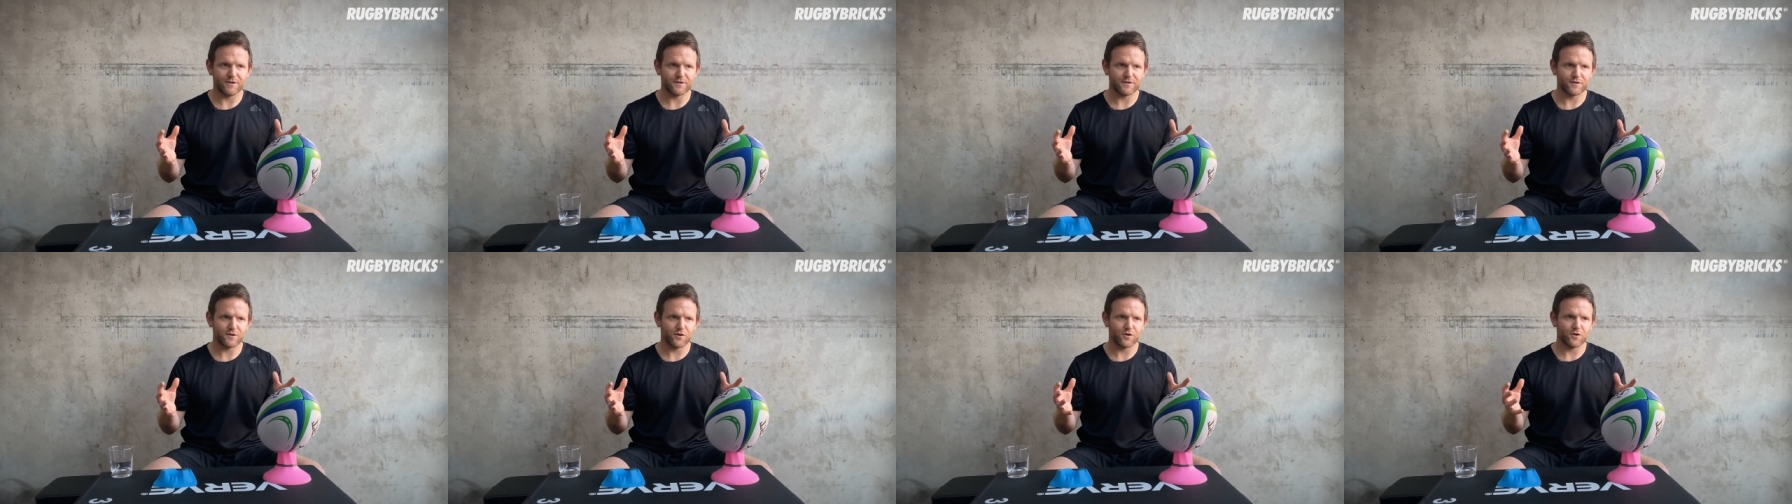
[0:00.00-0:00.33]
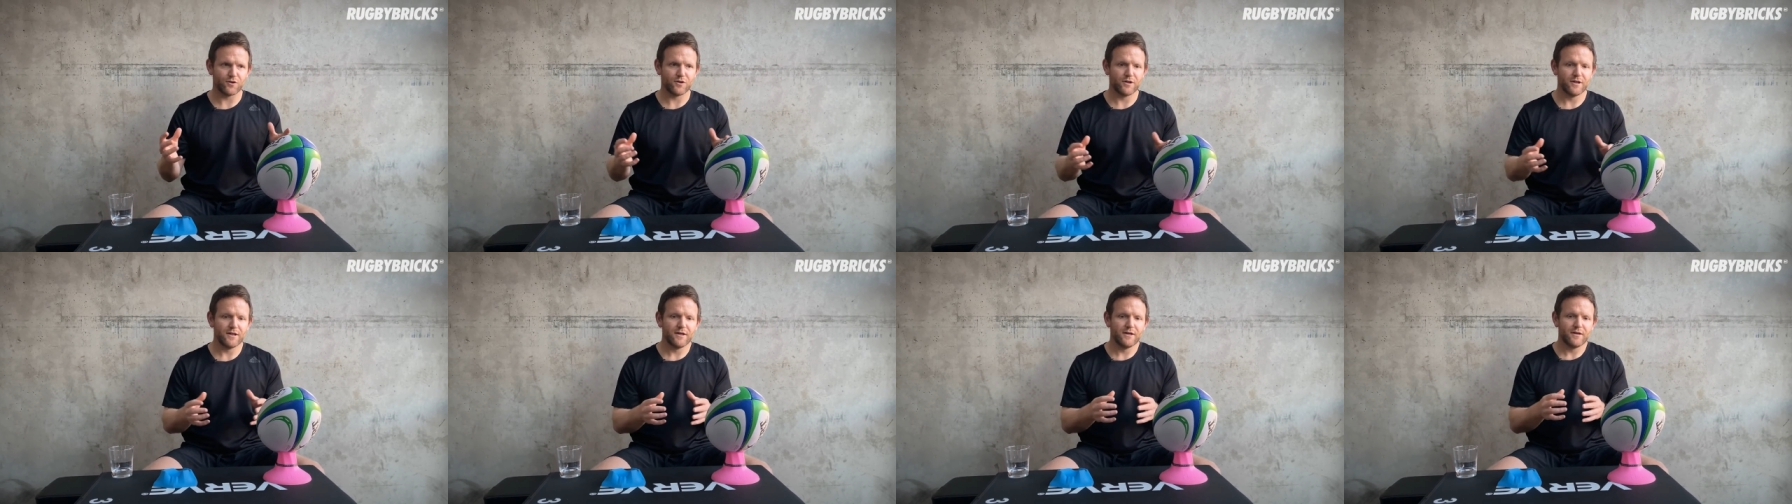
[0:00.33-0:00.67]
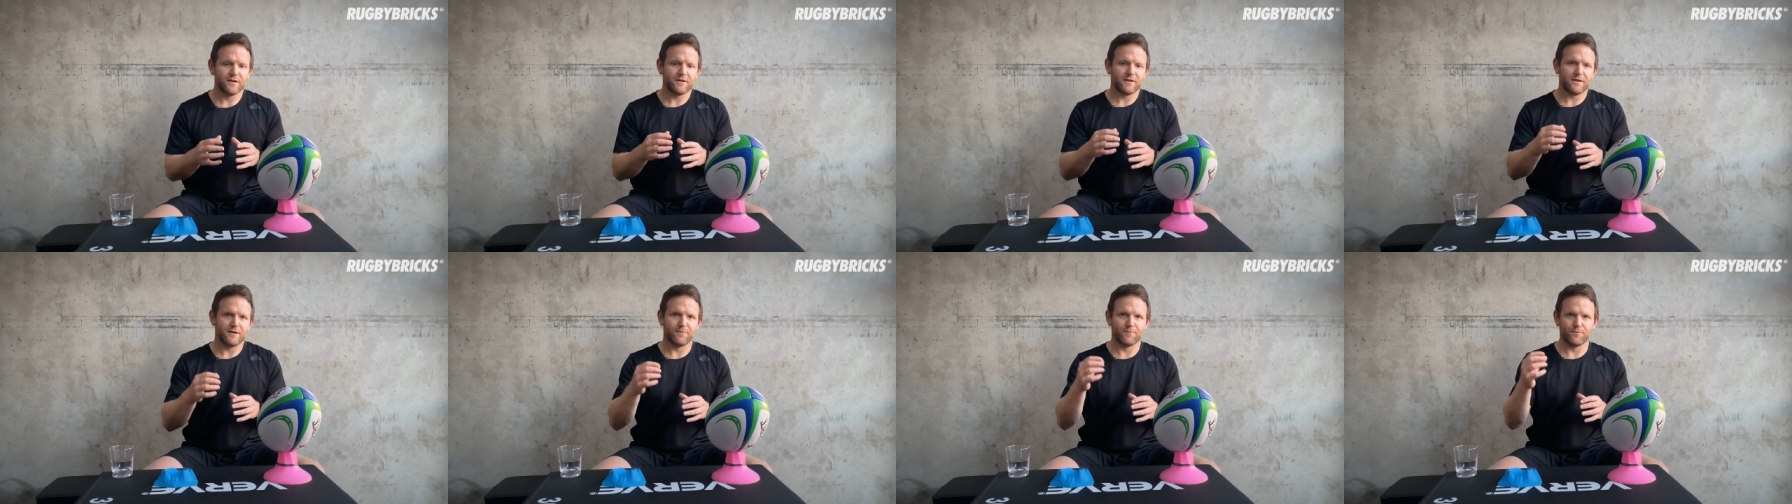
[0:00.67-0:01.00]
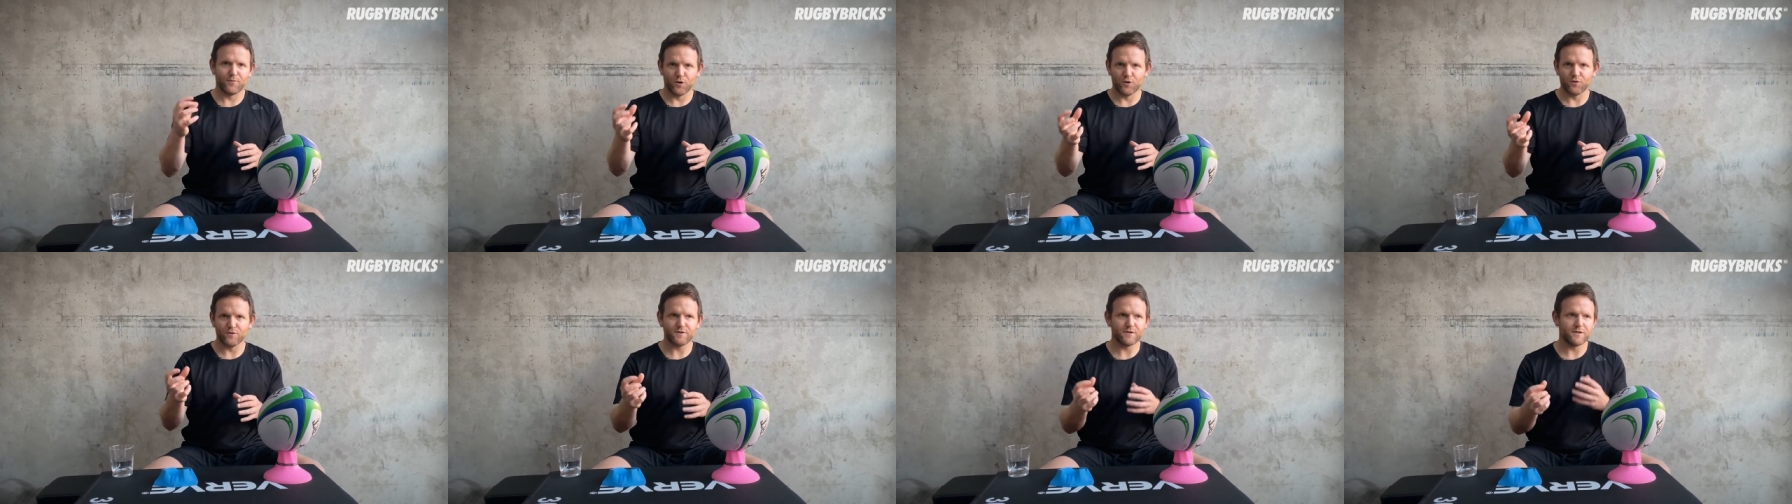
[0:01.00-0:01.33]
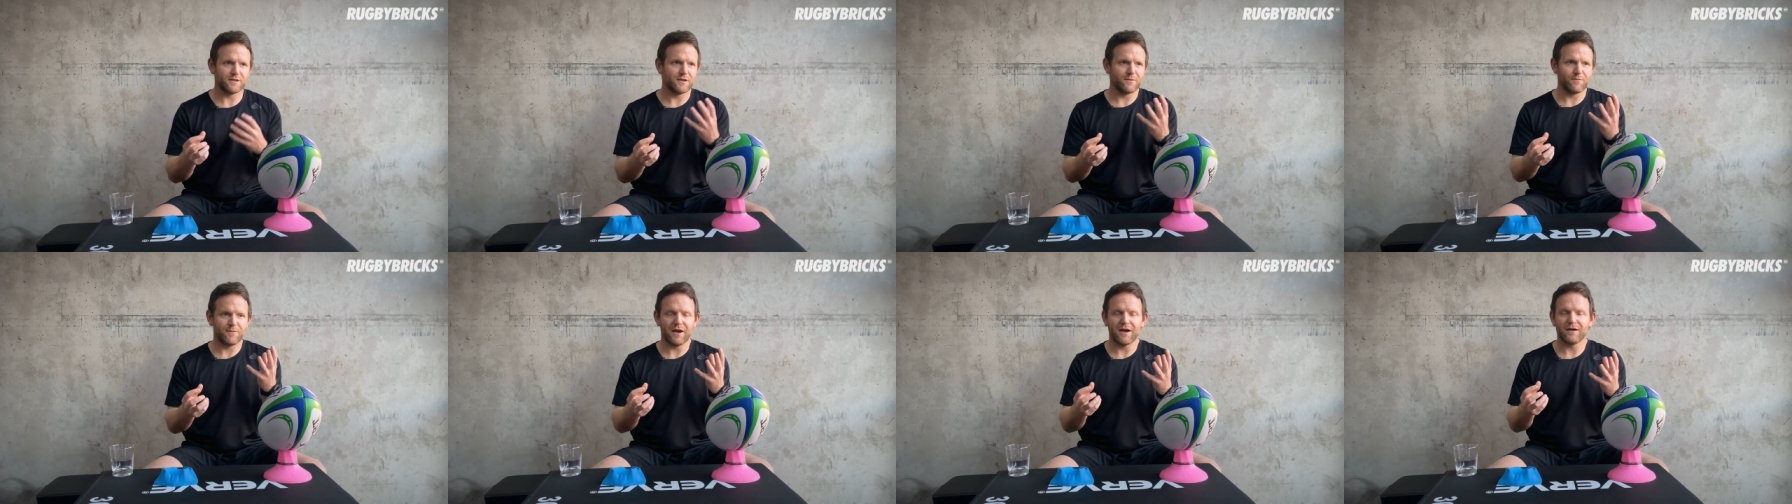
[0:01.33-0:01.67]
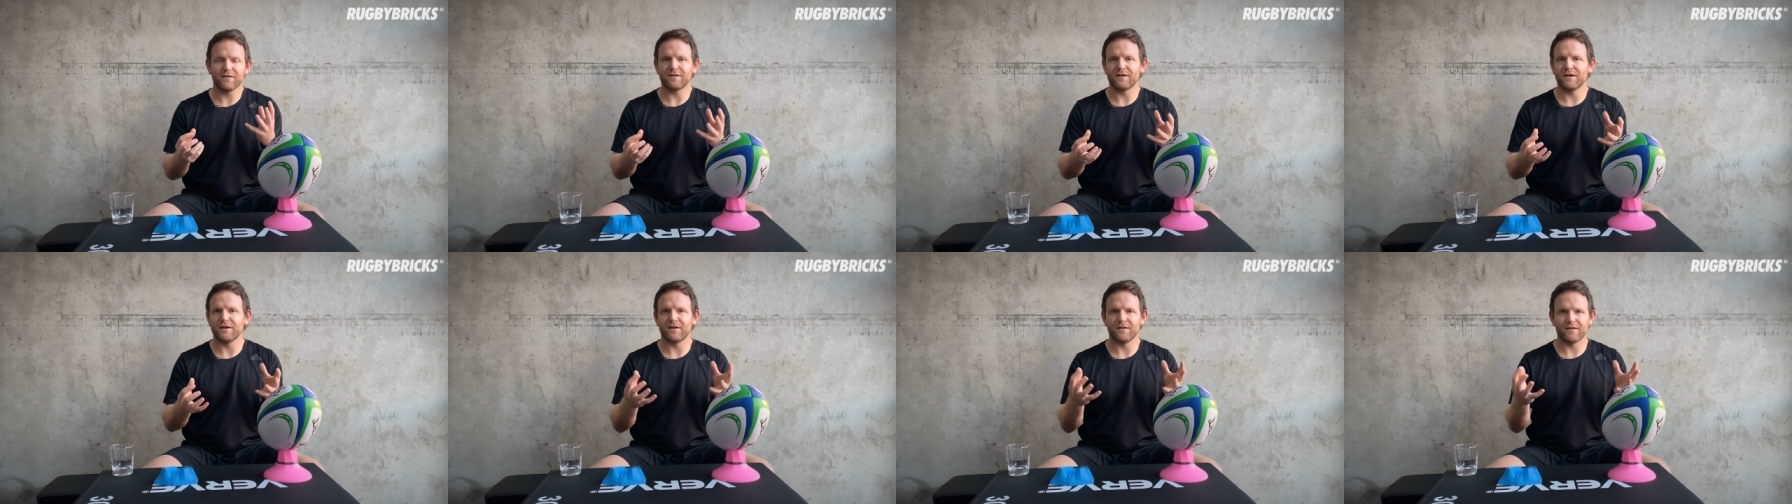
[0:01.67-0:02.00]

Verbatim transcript: So your boots and your mouthguard